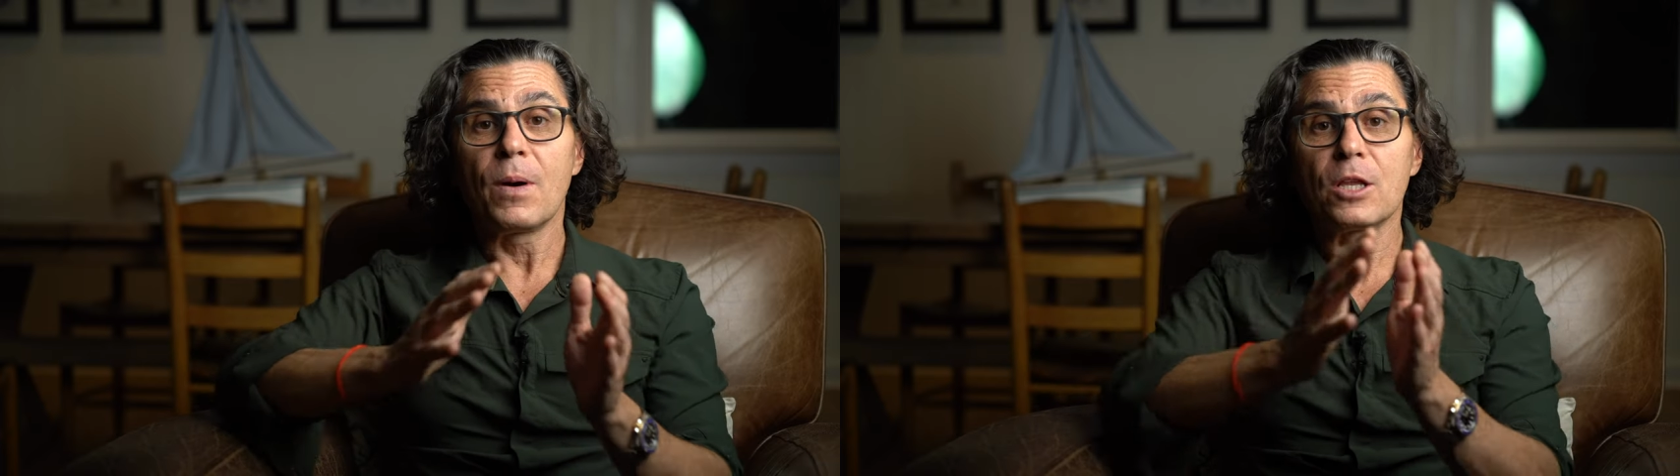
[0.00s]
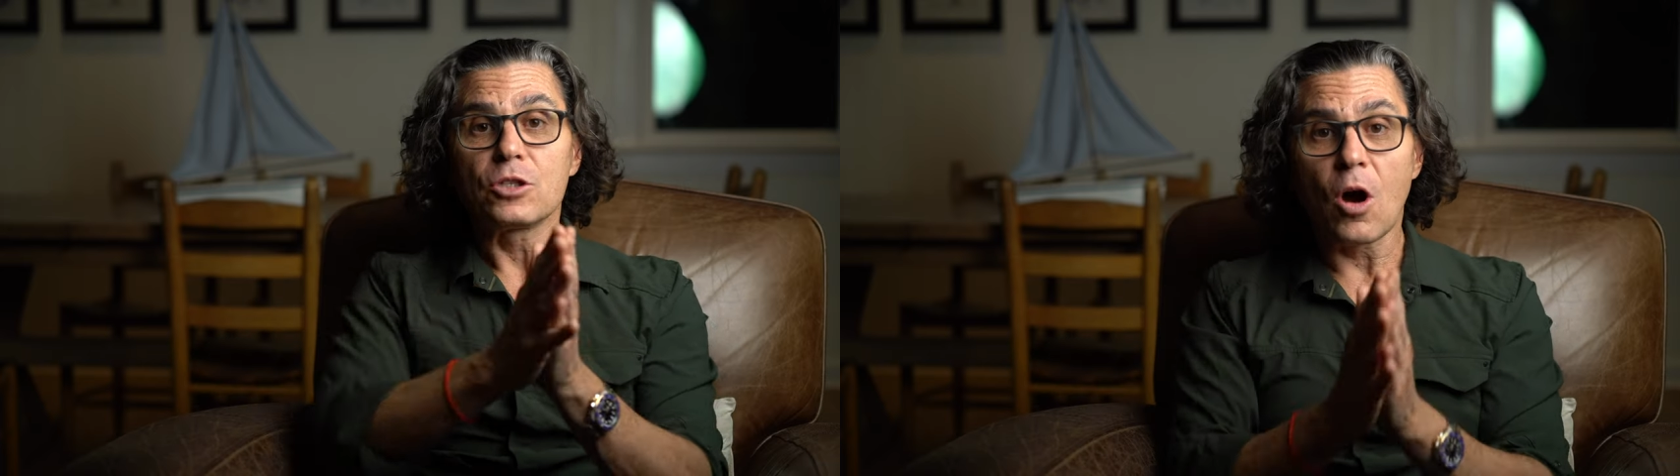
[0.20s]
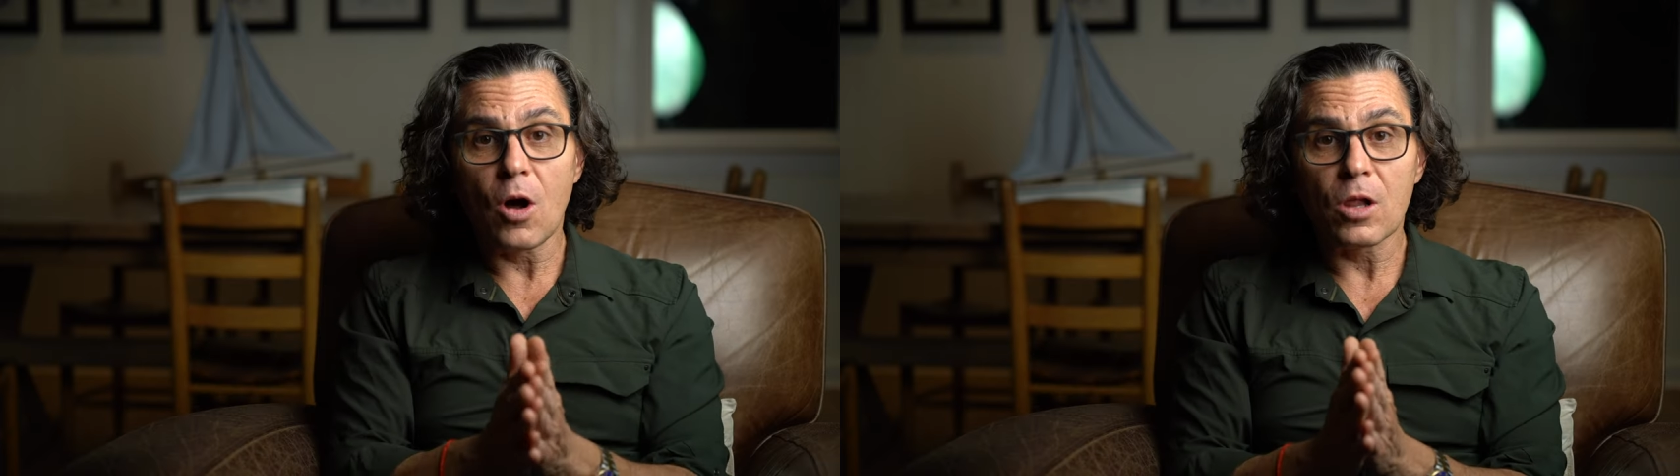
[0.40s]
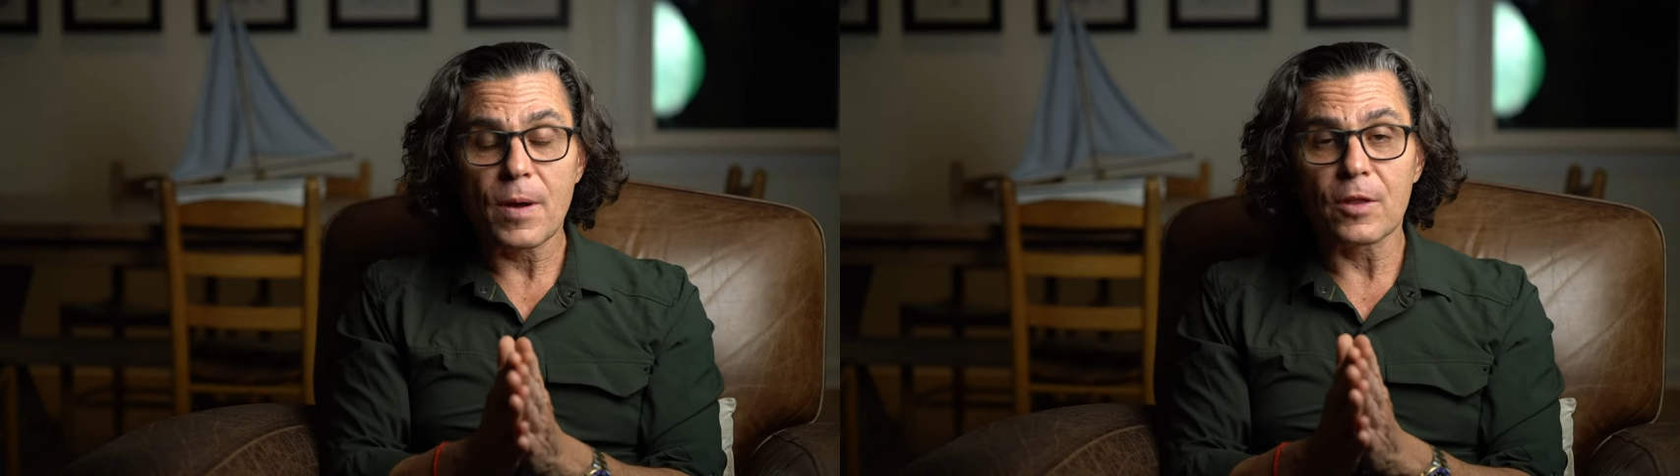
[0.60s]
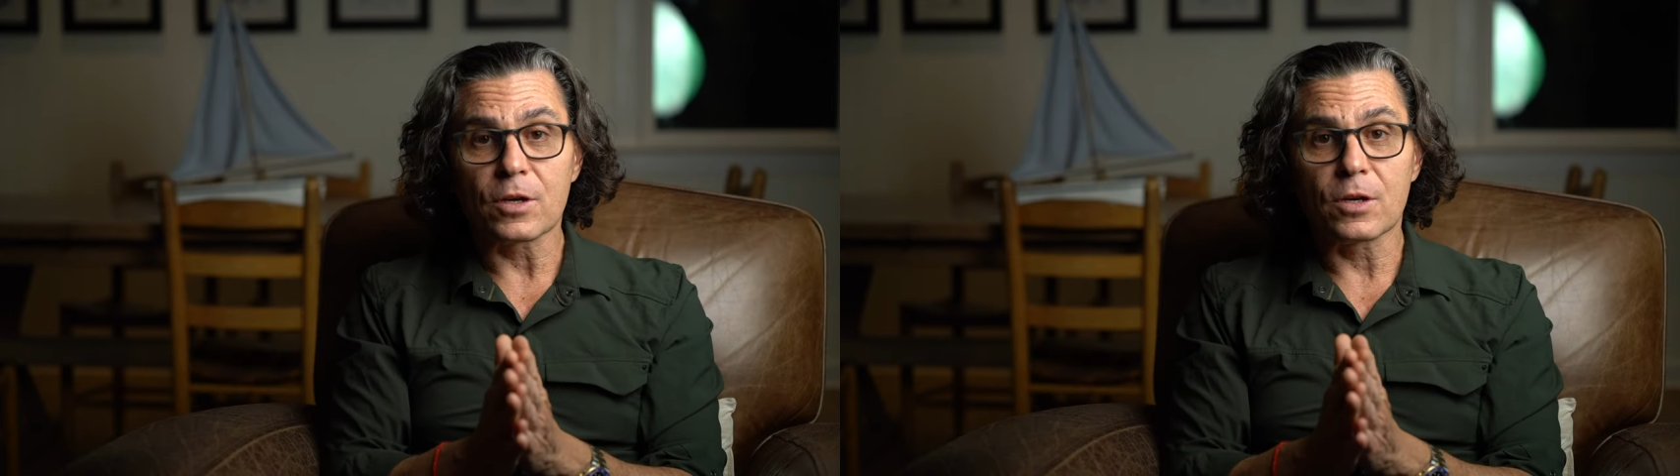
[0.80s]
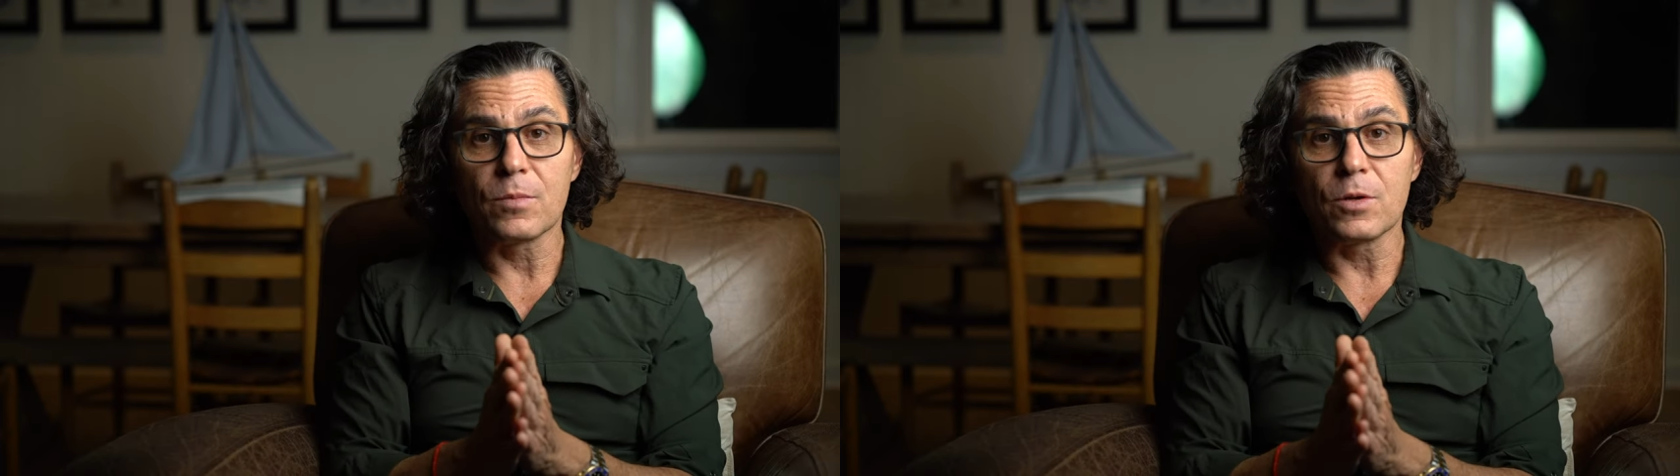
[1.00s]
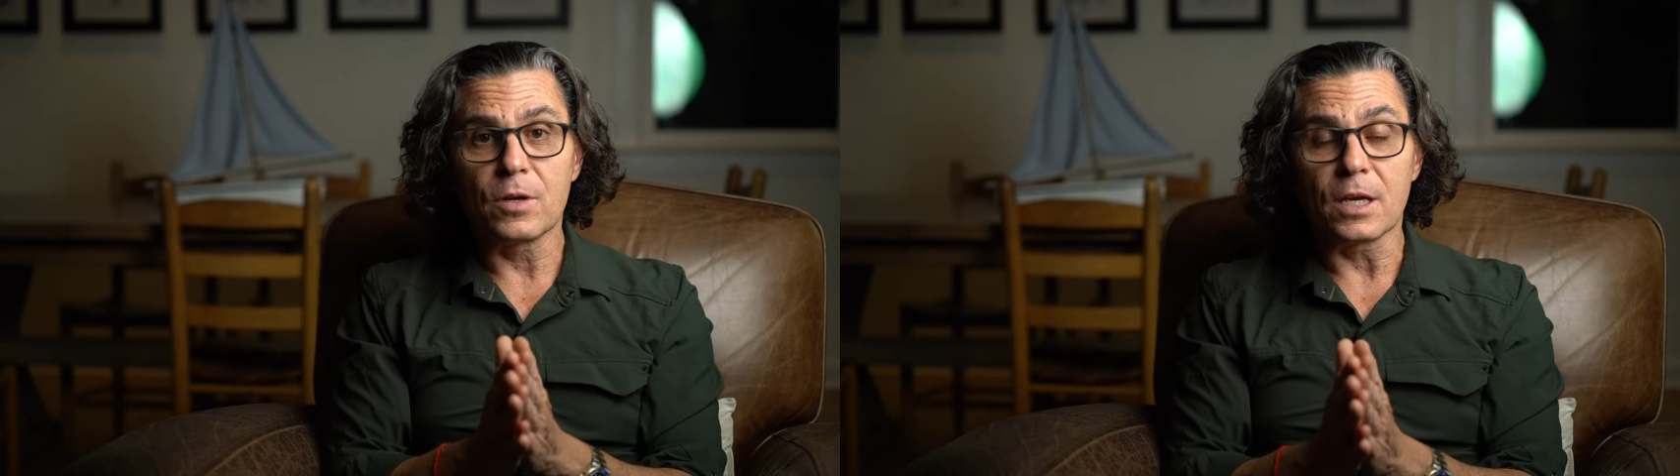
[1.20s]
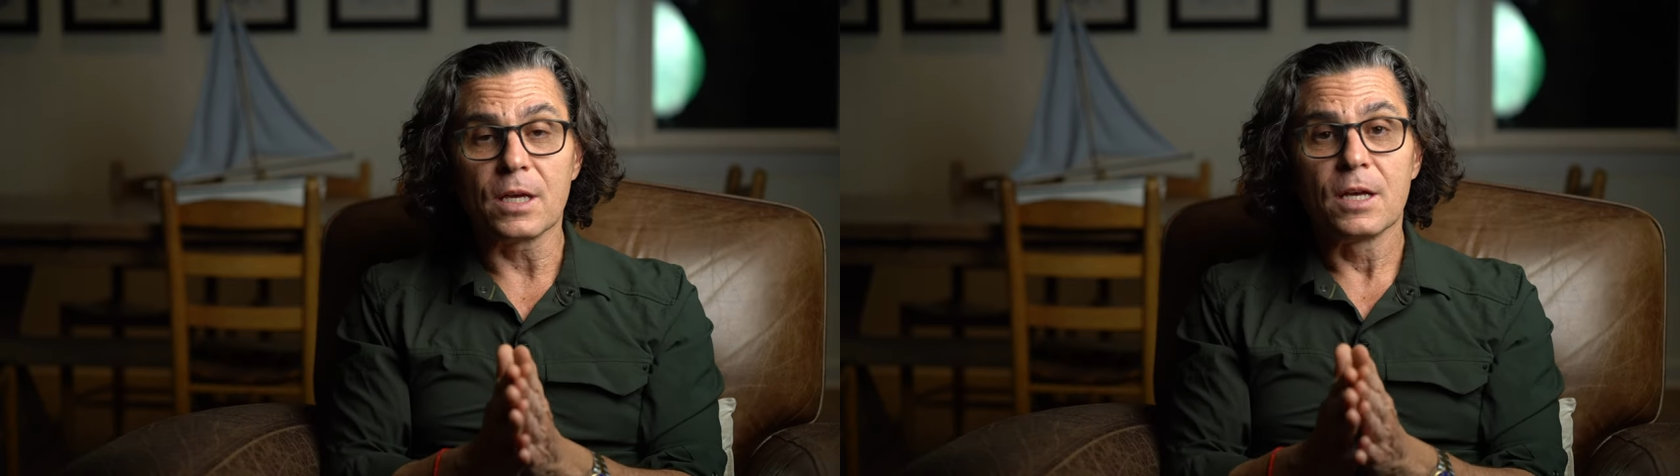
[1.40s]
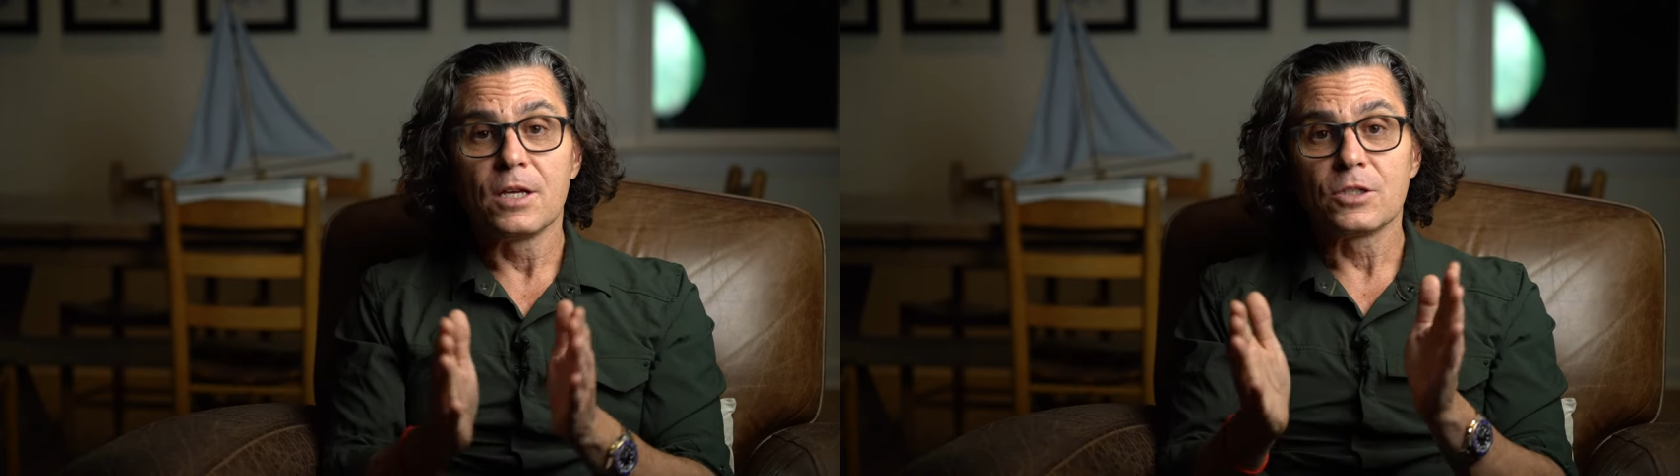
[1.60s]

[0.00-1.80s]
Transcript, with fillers: But it's all about the community.